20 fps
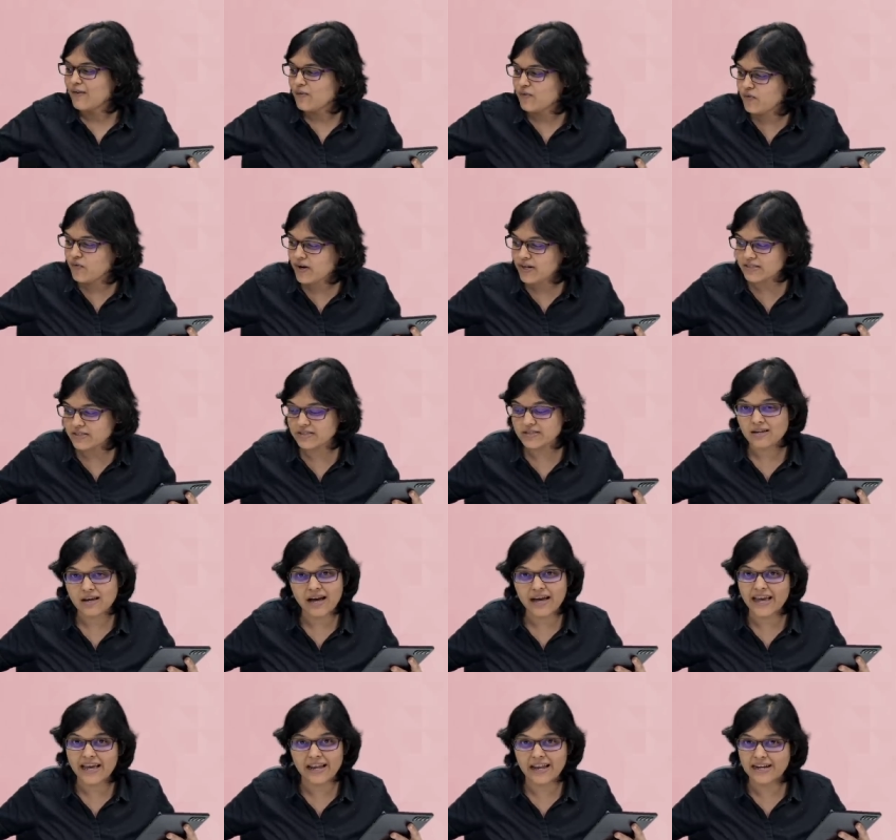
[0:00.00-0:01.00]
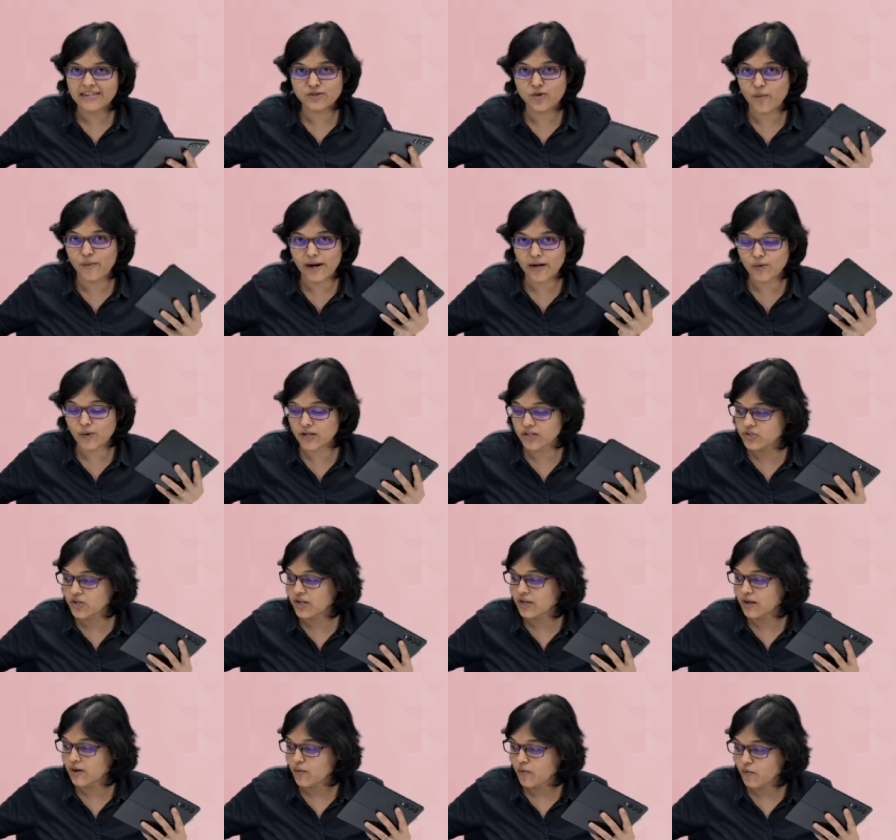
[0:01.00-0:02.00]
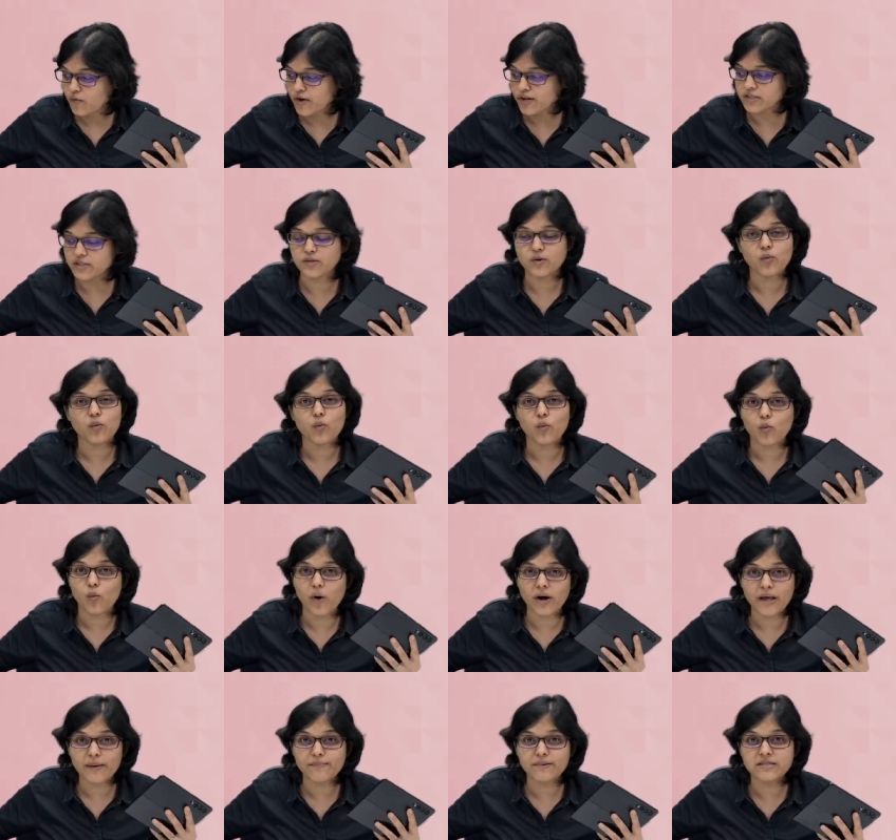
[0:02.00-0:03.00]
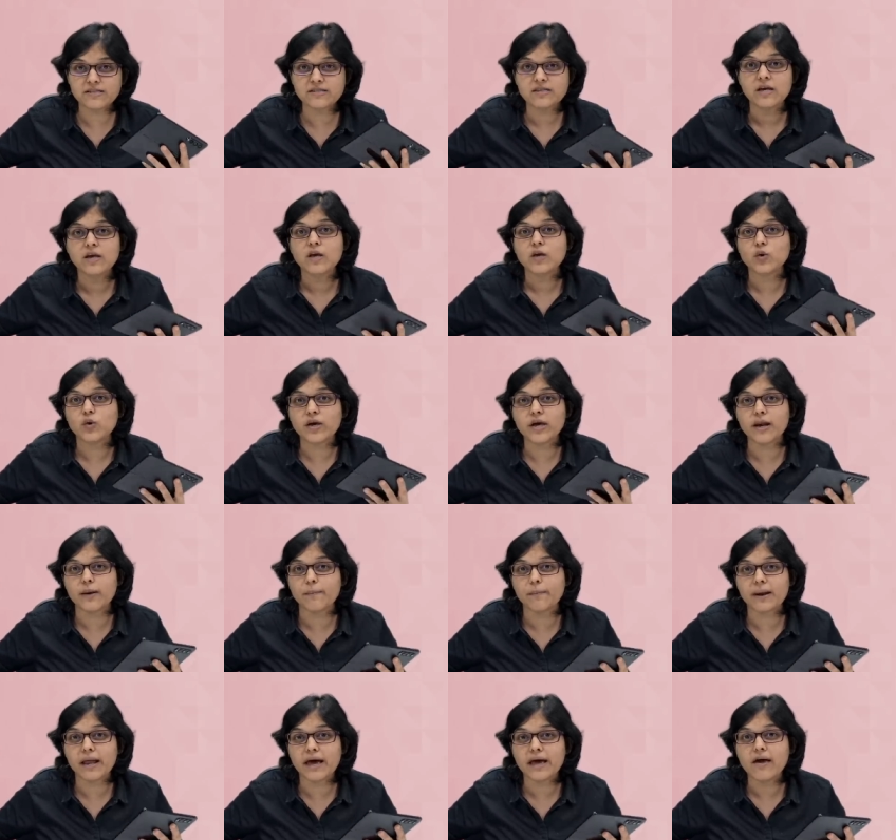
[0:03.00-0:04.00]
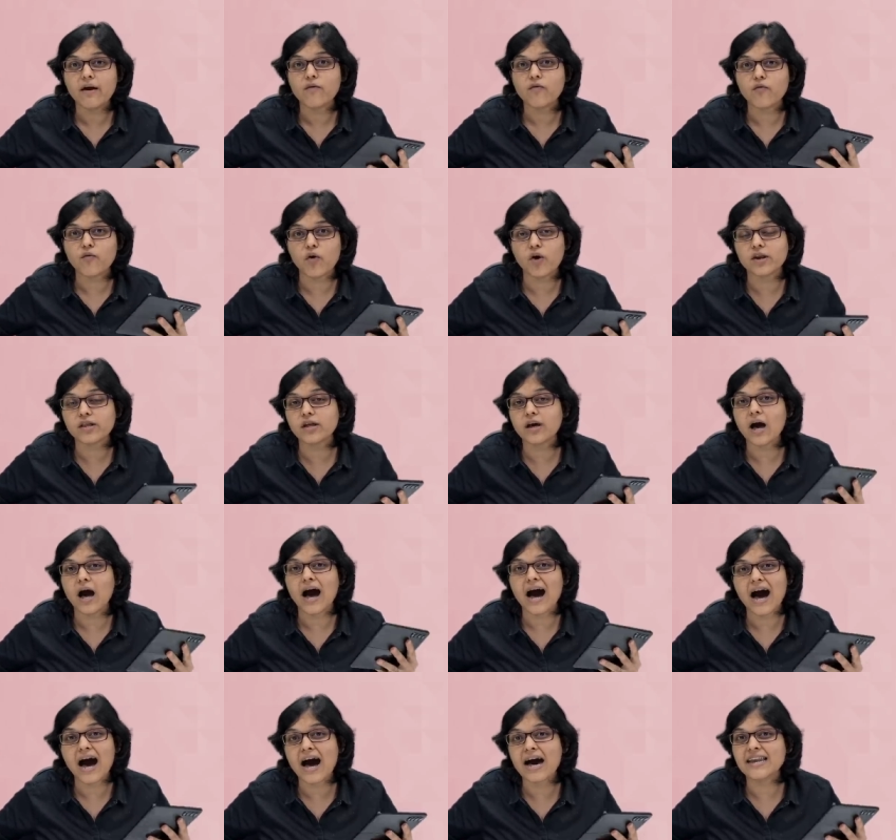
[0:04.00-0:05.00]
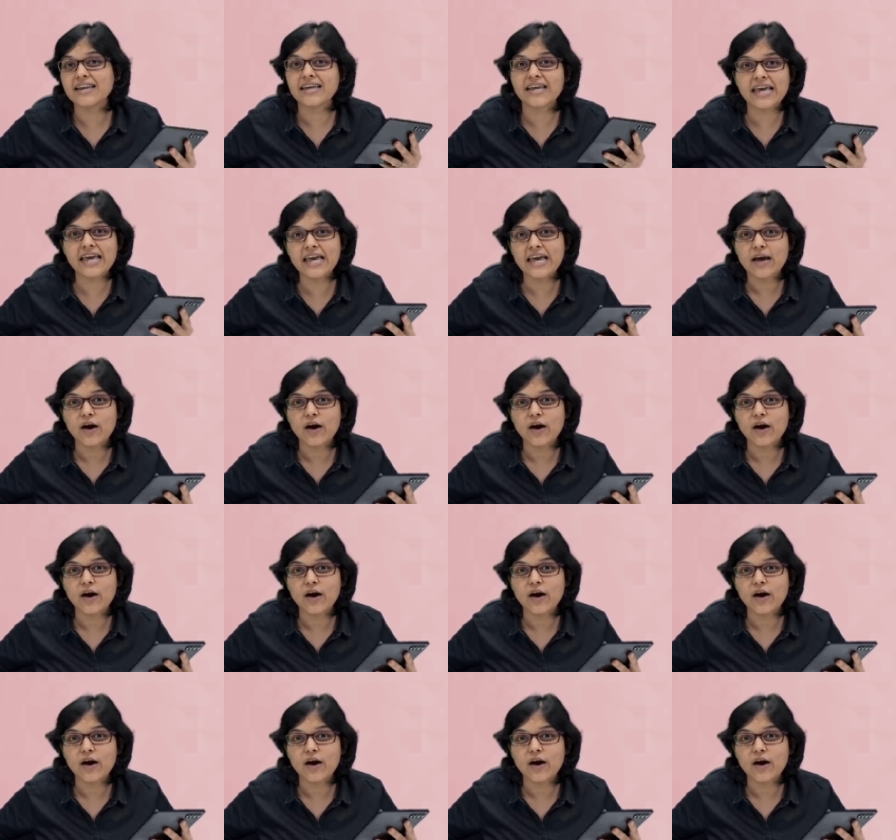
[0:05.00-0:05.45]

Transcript: First, again, let's go back to our journey. First, what happens? You can apply for the RE